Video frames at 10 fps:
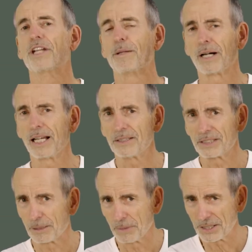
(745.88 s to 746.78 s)
Now take
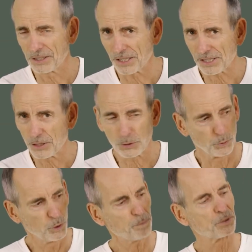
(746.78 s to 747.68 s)
someone who
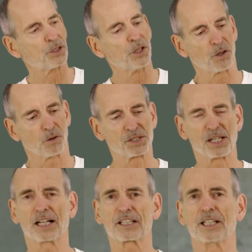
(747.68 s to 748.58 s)
doesn't practice this
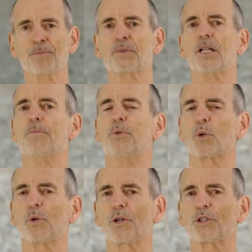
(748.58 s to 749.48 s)
regularly and
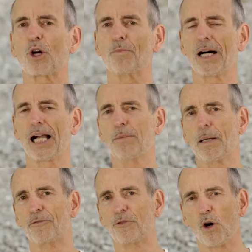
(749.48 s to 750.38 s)
challenge them to
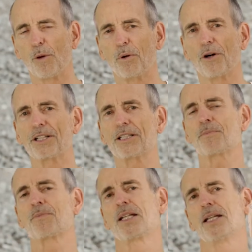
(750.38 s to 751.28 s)
attempt touching the floor
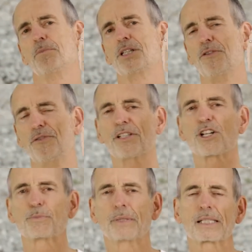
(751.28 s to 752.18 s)
with their fingertips
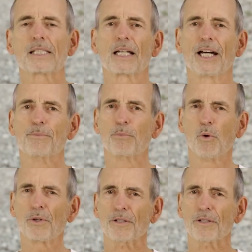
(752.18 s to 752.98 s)
as they bend over.